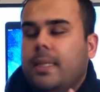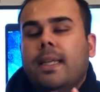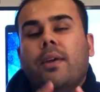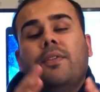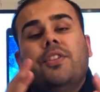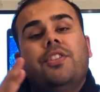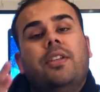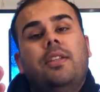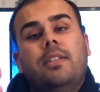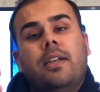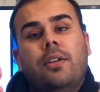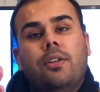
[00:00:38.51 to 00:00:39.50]
Now, if you're sick
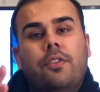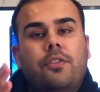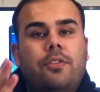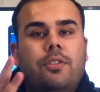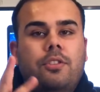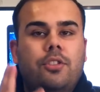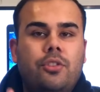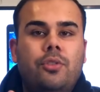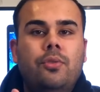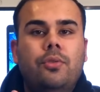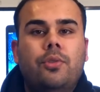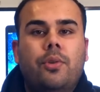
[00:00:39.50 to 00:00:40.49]
and tired of just
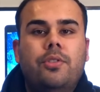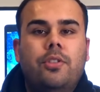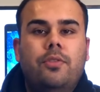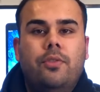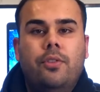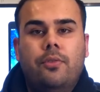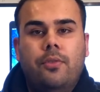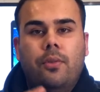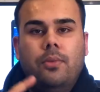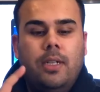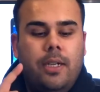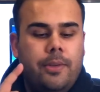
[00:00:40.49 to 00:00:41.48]
two choices for your
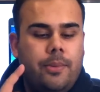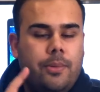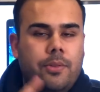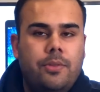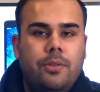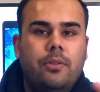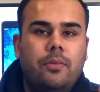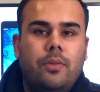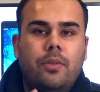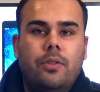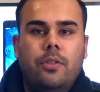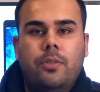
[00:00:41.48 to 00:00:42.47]
phone, either the
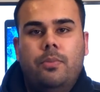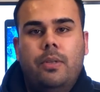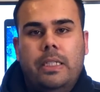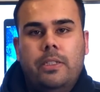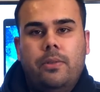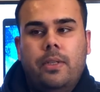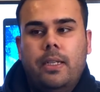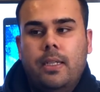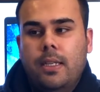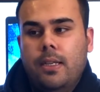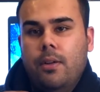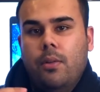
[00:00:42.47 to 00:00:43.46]
silver, the space
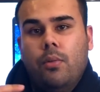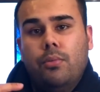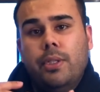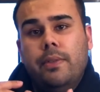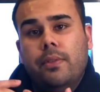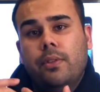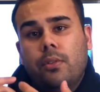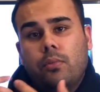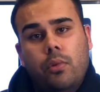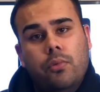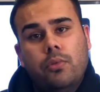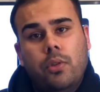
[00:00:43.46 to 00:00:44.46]
gray, or even the
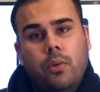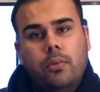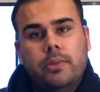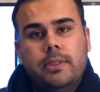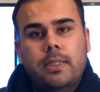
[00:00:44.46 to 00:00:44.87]
rose gold